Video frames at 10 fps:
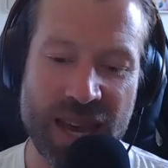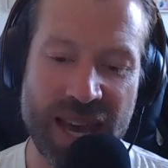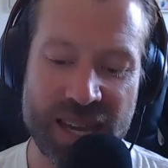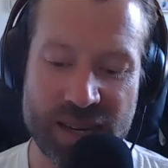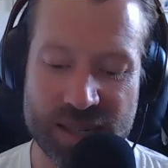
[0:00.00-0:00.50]

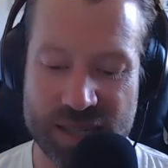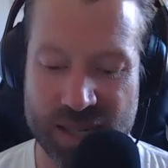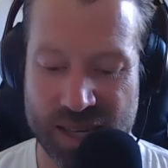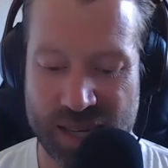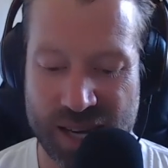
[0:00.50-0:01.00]
And
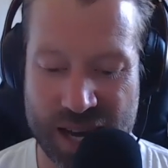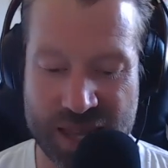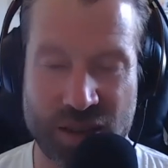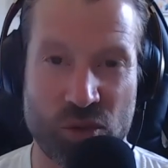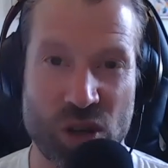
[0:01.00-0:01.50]
I
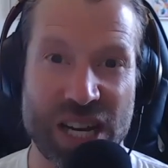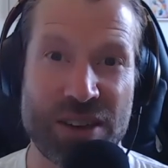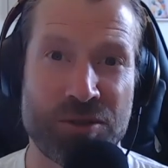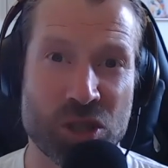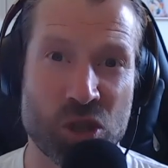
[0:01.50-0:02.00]
think if we
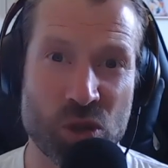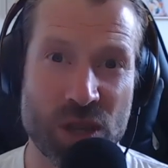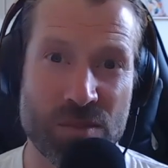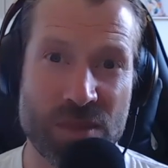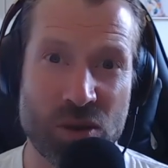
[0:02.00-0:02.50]
left it to
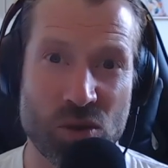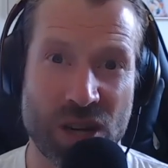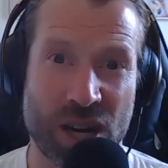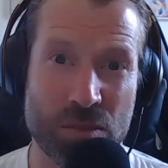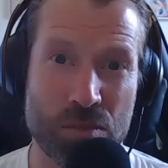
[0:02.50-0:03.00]
them, they would
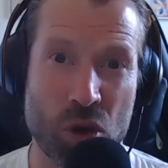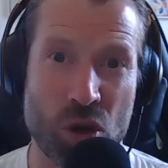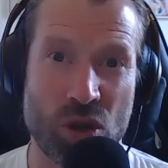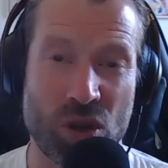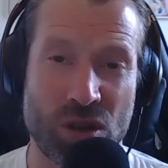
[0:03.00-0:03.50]
kind of
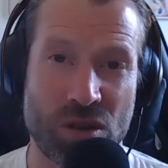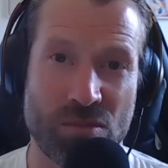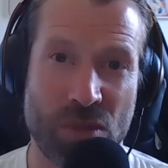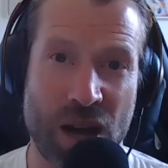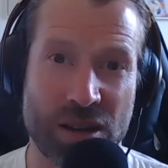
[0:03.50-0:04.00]
burn
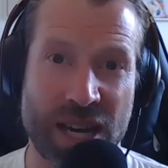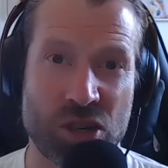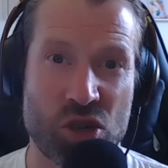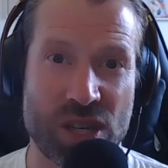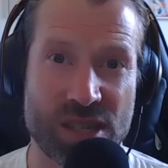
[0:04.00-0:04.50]
our
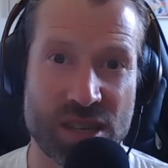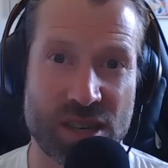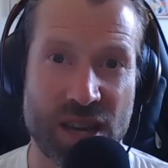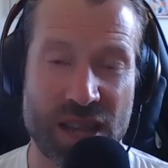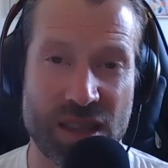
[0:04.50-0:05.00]
countries
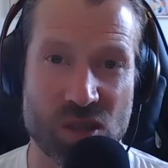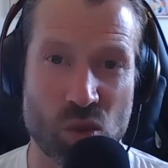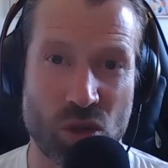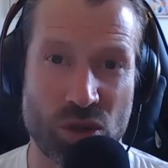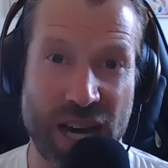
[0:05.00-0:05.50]
and and this
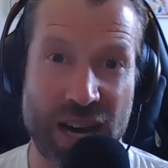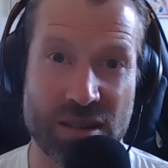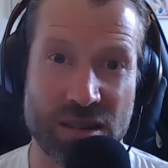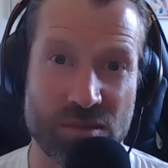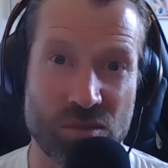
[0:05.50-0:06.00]
world down